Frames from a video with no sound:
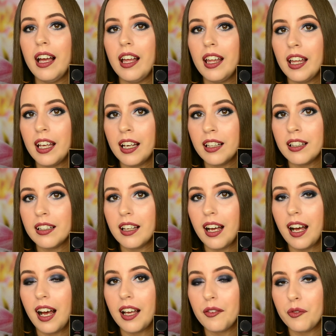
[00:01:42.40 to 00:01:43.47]
And
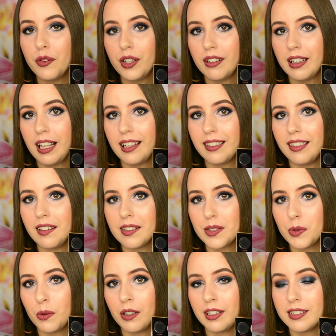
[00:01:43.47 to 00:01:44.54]
I feel like
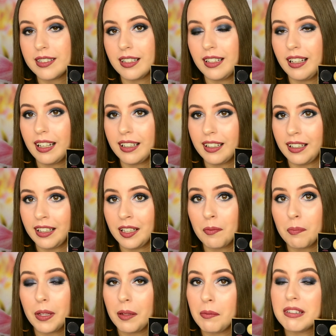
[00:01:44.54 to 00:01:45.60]
this one is lacking in
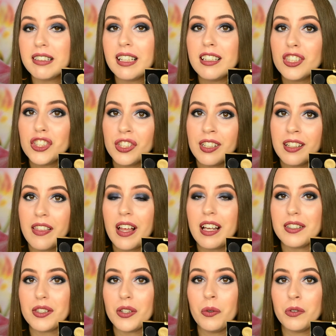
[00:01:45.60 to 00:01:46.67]
pigmentation, and that
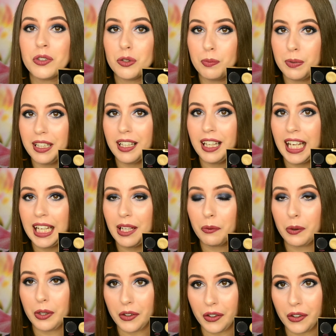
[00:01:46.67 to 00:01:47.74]
is going to be a
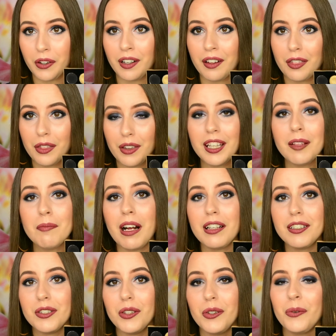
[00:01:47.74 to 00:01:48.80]
recurring theme,
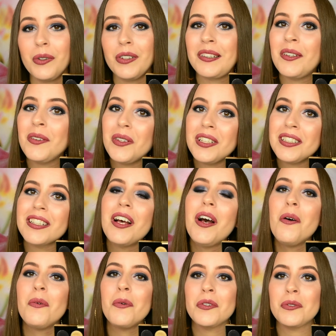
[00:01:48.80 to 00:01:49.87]
as you will notice
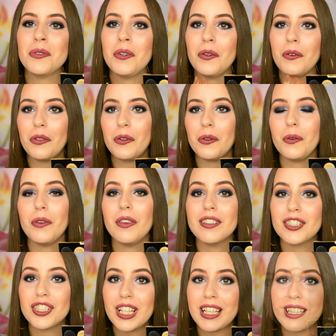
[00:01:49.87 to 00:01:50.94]
once we go through
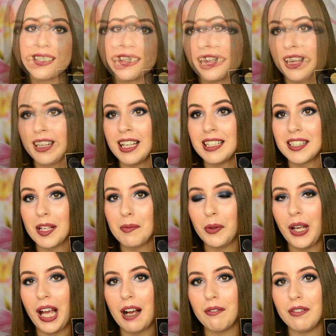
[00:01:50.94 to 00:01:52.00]
the shades. Next up
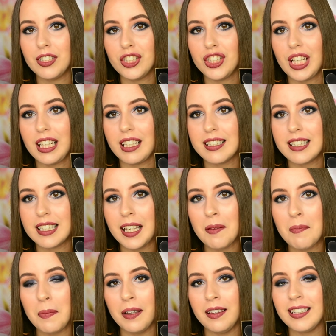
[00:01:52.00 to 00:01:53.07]
we have the shade
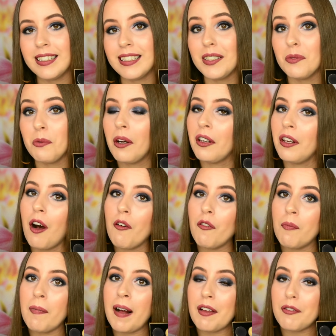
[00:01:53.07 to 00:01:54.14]
Skimp, and this is one
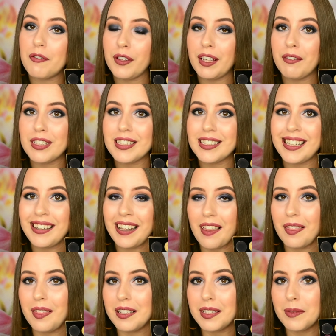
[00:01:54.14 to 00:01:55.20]
of my favorites in
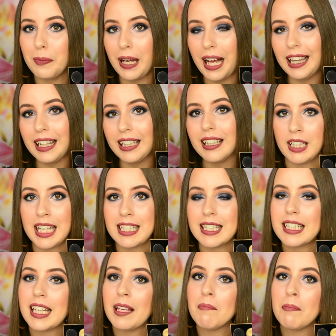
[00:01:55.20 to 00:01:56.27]
this palette. And
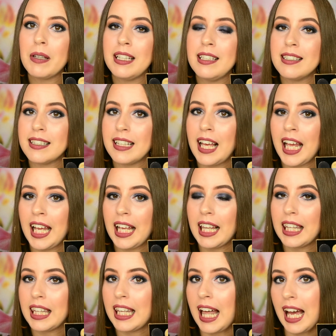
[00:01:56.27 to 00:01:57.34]
Skimp is
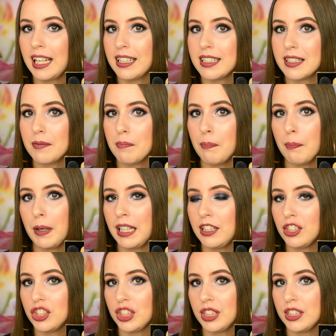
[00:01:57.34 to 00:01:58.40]
a light
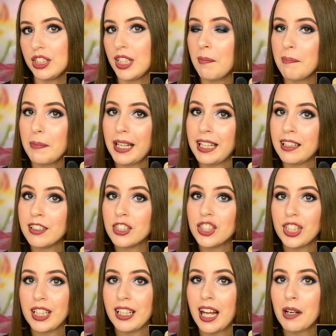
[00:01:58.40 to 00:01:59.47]
beigey champagne
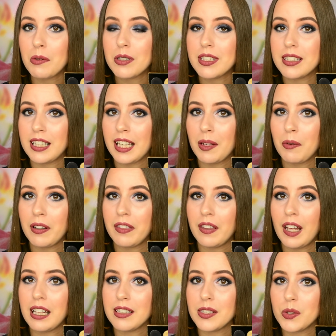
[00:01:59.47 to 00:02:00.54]
shade, I would say, with
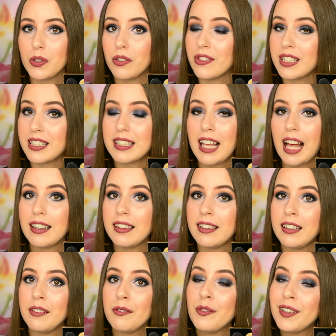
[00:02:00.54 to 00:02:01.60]
that sort of
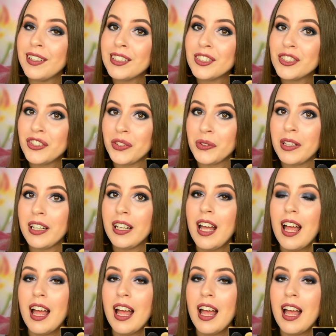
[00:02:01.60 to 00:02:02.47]
satin finish to it.